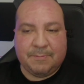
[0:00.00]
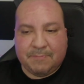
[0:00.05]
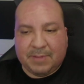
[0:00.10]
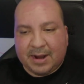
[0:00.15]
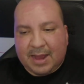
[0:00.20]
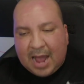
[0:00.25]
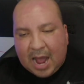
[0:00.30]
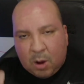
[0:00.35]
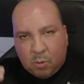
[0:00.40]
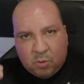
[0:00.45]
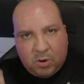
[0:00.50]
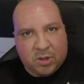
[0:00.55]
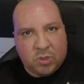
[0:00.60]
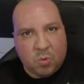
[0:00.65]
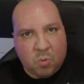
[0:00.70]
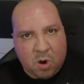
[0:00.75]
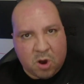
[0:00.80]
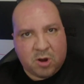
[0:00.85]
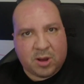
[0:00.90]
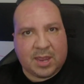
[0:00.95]
but I
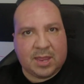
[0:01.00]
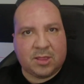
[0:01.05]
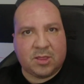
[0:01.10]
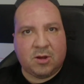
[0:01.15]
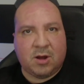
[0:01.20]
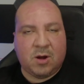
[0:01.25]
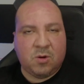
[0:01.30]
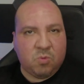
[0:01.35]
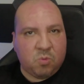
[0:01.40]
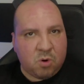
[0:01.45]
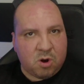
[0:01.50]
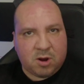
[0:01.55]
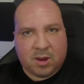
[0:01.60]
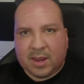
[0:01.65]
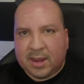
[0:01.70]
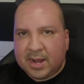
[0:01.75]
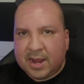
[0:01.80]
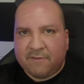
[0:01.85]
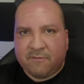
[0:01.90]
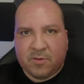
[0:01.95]
was working though. I was
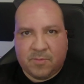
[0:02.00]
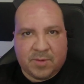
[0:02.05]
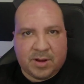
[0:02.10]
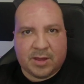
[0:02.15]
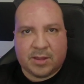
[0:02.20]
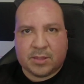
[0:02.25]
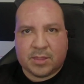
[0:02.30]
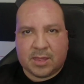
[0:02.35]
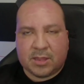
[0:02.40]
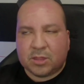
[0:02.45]
working every month.